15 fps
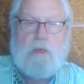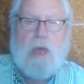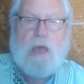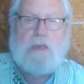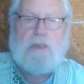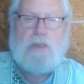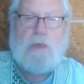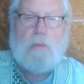
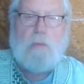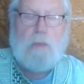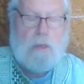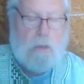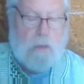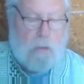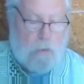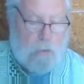as you
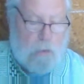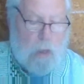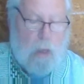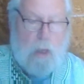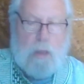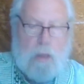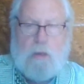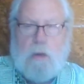would do
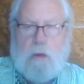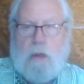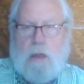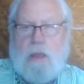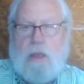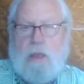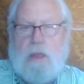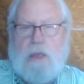
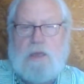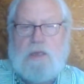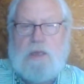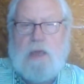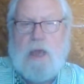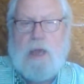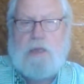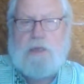during an
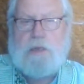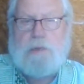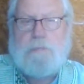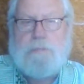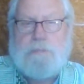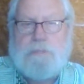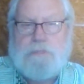initiation,